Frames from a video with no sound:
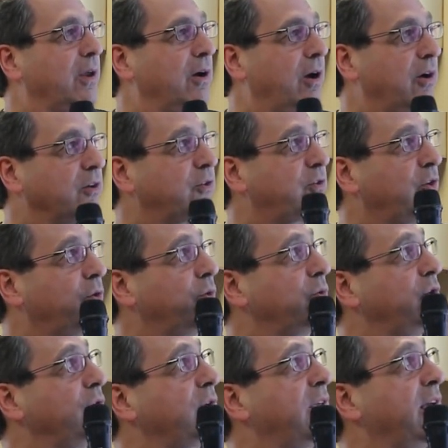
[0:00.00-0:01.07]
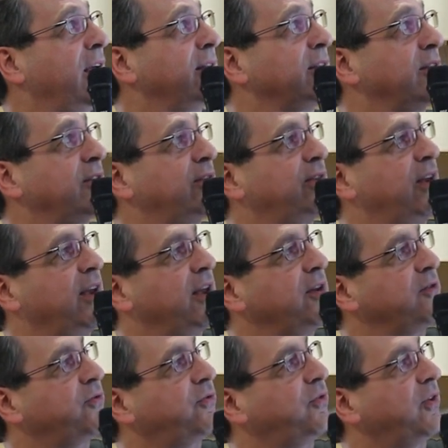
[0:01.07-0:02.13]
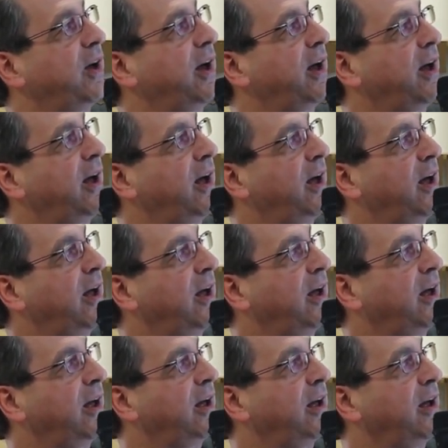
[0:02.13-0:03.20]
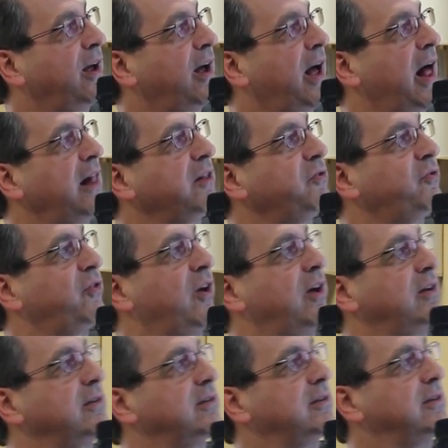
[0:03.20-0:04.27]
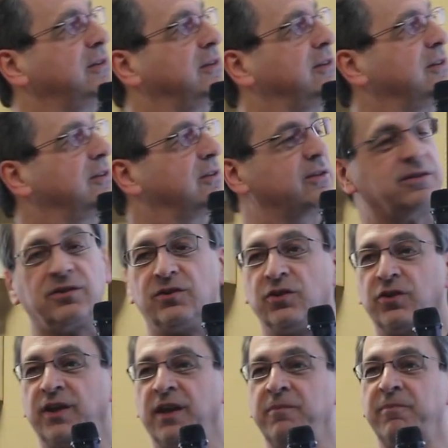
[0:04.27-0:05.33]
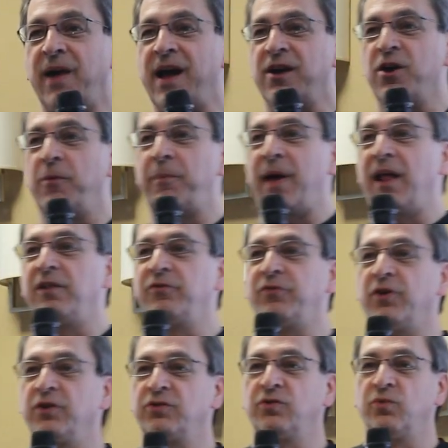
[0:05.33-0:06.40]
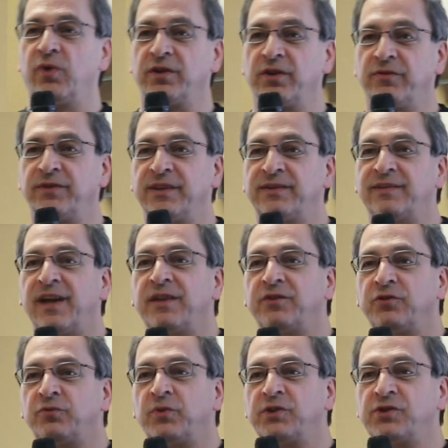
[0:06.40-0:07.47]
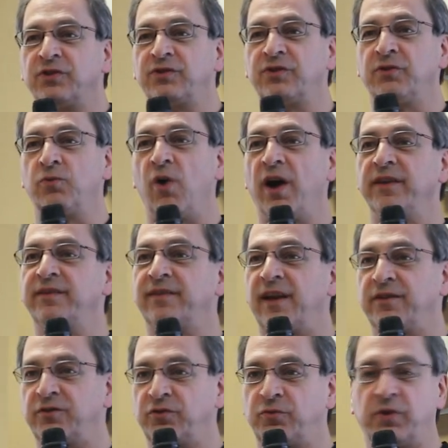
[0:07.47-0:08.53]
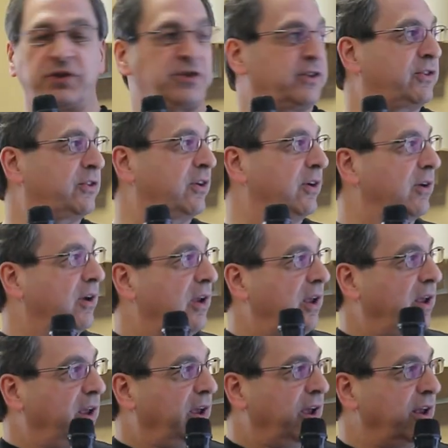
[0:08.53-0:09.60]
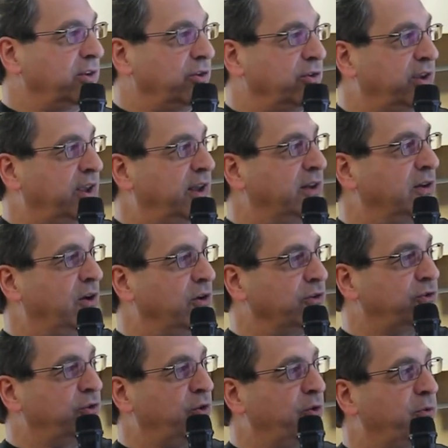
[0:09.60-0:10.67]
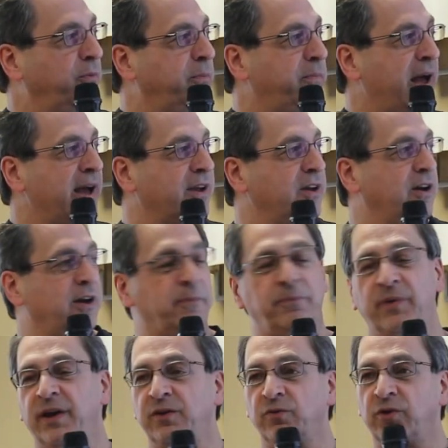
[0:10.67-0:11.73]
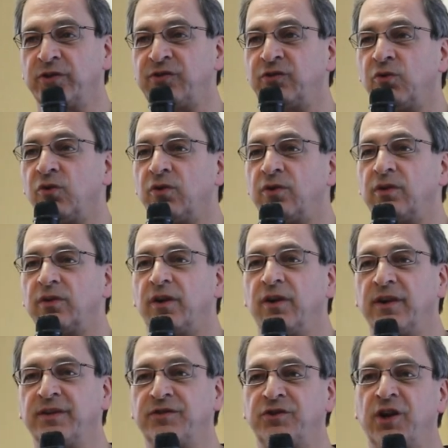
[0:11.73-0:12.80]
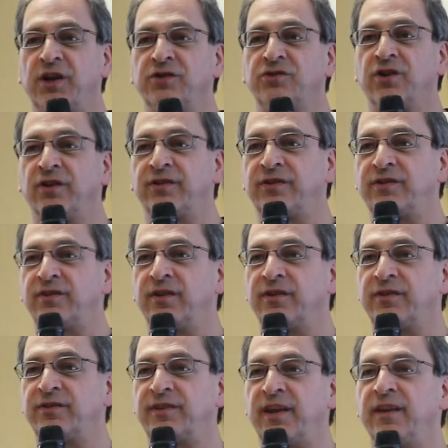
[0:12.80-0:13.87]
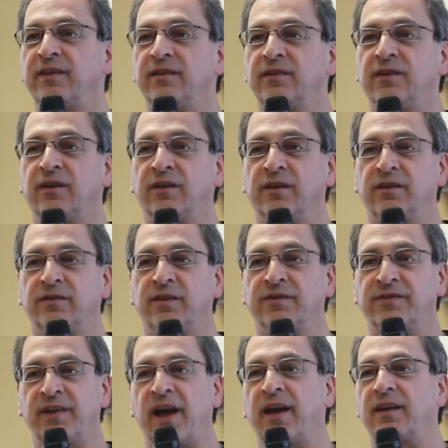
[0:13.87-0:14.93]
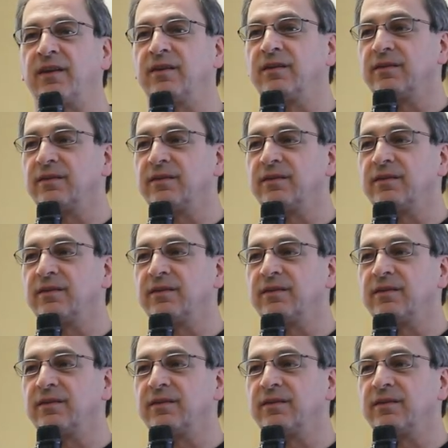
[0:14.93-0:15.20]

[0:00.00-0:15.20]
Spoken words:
Also, you can save alpha. You can back up alpha to one of the status register, Y status register, and you can also back up and restore, exchange the stack.